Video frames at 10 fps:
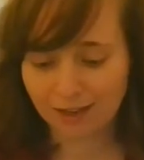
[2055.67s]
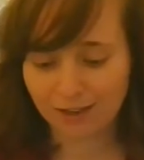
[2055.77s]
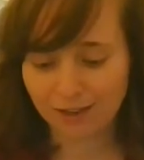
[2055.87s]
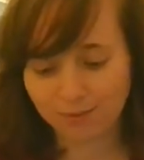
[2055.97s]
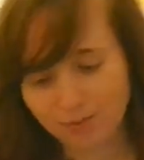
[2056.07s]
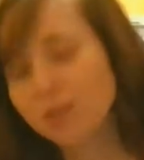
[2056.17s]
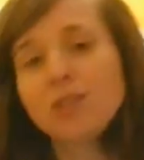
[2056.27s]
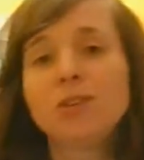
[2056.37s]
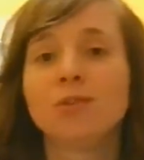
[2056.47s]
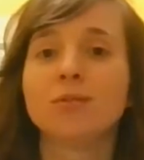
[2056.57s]
You
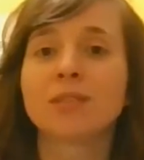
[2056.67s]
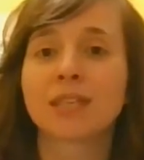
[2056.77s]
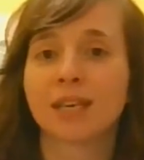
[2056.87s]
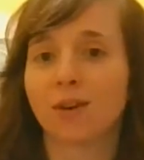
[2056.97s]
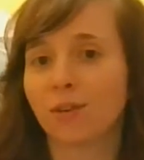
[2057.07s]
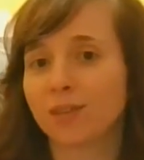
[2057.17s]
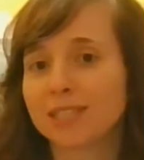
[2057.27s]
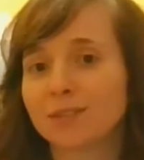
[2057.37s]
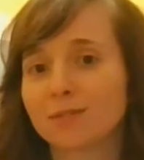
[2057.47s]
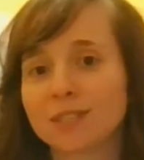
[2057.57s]
can use like all these
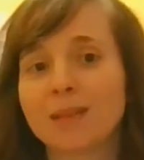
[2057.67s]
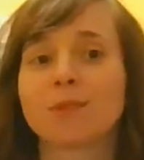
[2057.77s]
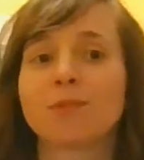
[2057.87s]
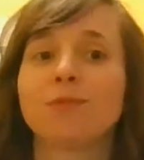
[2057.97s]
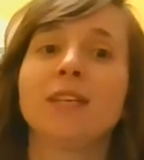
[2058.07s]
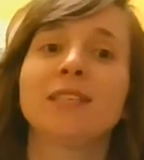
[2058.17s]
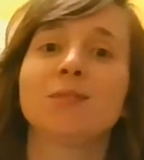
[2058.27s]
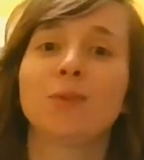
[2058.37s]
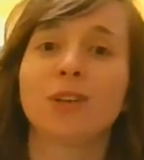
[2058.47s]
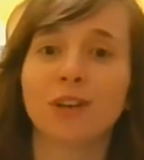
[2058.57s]
different types of phrases when it